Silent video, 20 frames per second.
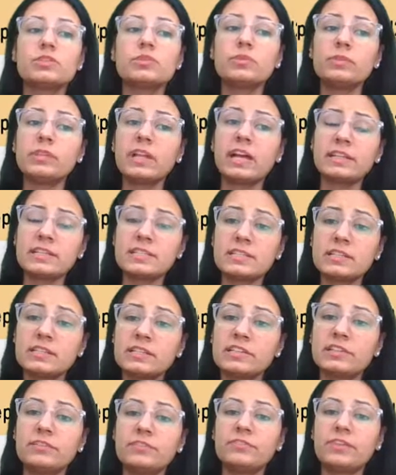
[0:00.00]
So that is a
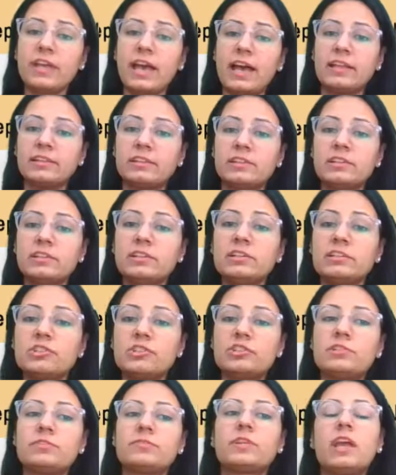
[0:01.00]
drift and the
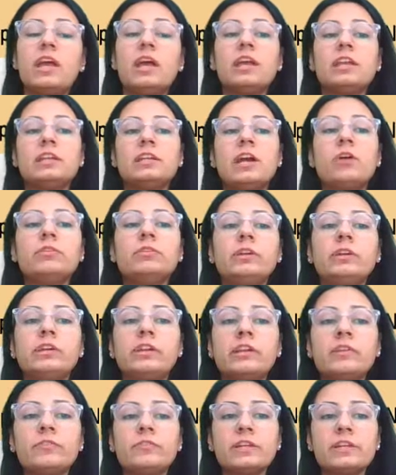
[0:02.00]
shift. Now
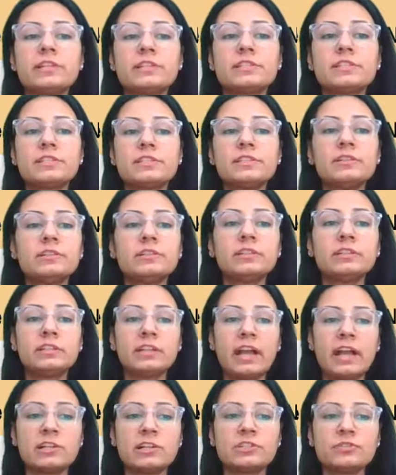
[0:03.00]
drift is the
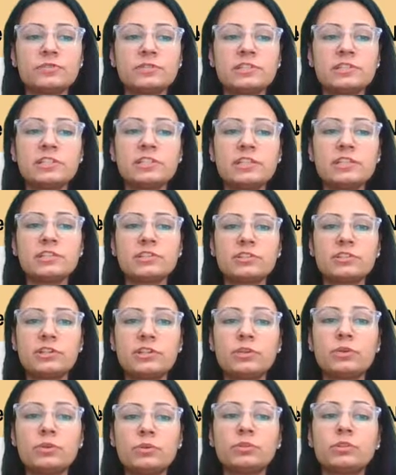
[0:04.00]
gradual change
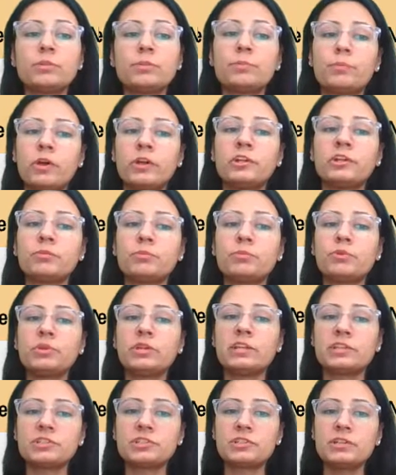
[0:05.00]
due to the point
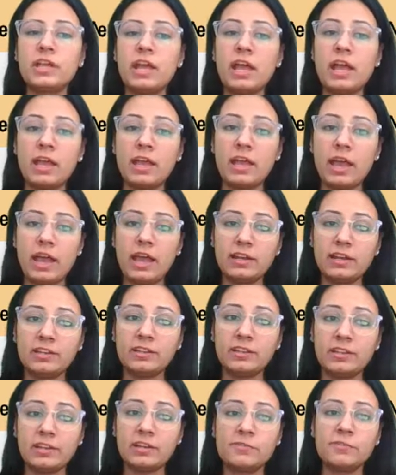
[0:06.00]
mutation,
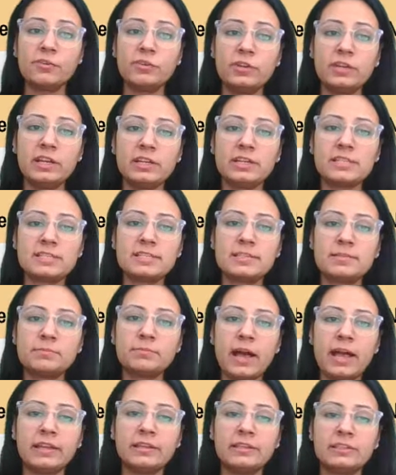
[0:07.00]
and therefore it is the
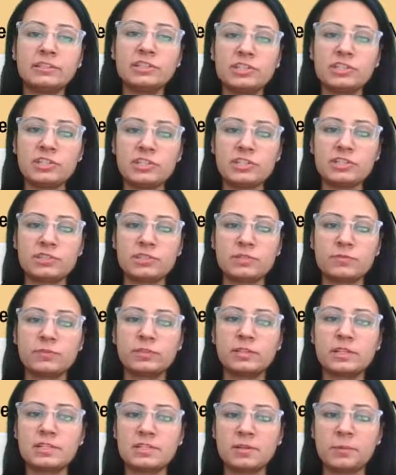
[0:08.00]
minor changes
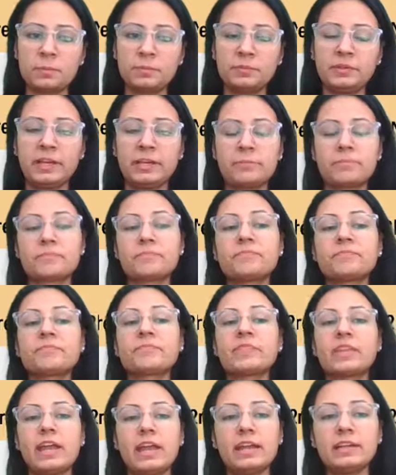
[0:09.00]
with a subtype,
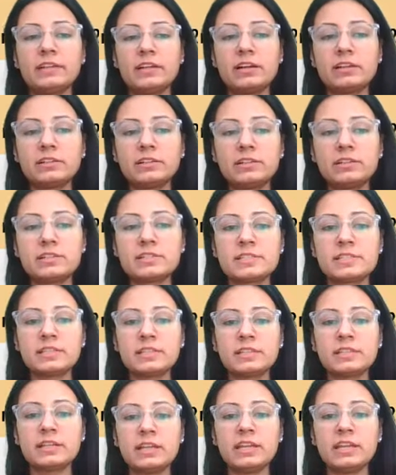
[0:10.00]
and occurs
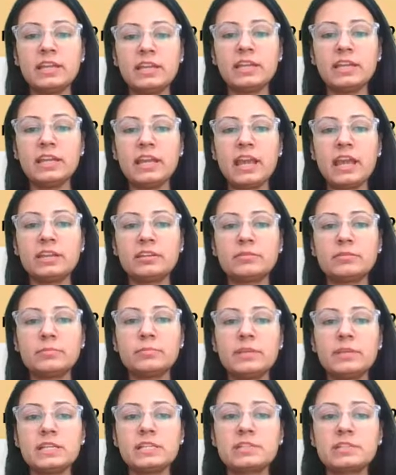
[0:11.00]
in the A
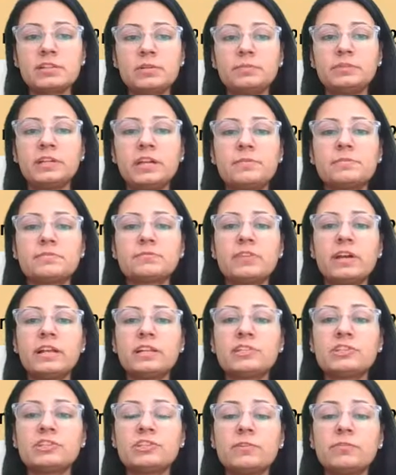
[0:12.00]
and B subtypes,
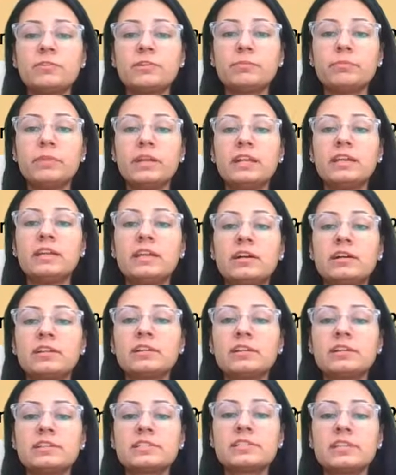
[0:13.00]
while shift mainly
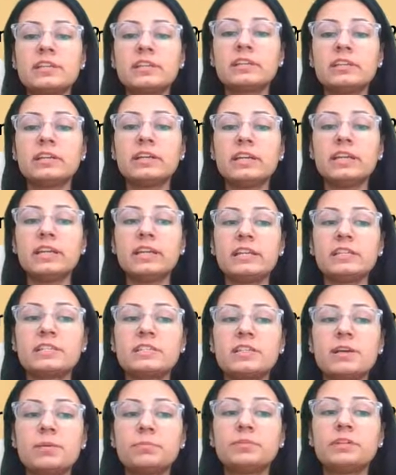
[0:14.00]
occurs in the A
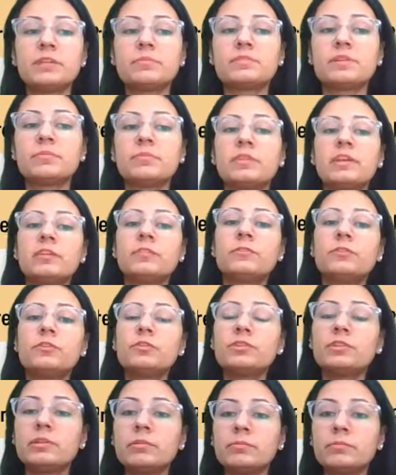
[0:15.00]
subtypes, and
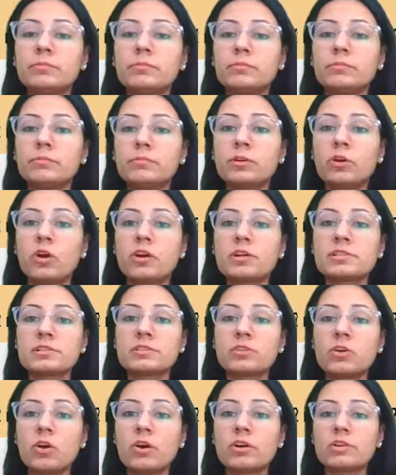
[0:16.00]
therefore the
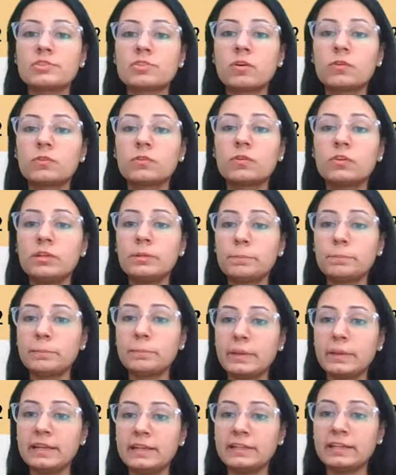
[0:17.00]
cause of what?
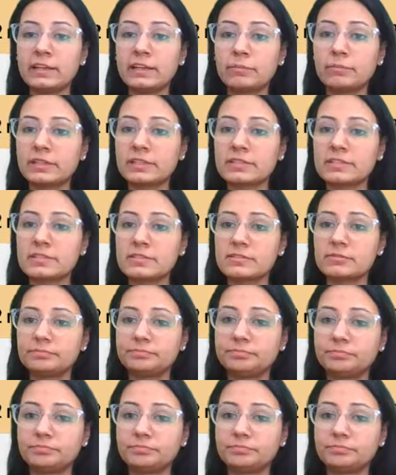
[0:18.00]
Pandemics.